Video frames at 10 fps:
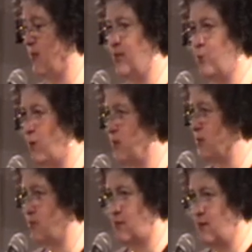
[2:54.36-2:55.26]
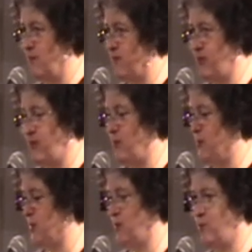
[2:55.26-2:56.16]
There's worse to come for you
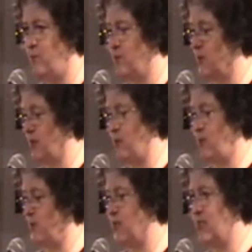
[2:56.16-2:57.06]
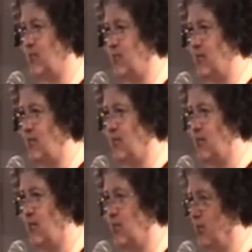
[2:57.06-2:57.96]
two, don't you see?
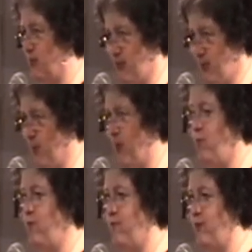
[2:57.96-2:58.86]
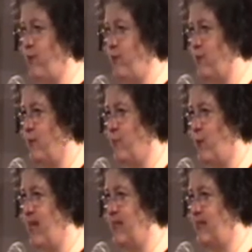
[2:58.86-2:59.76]
That both of you
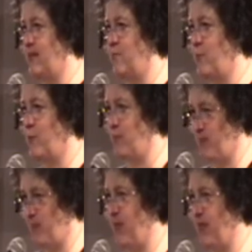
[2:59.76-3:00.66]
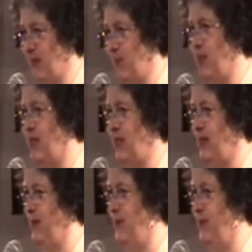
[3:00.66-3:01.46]
will end up being me."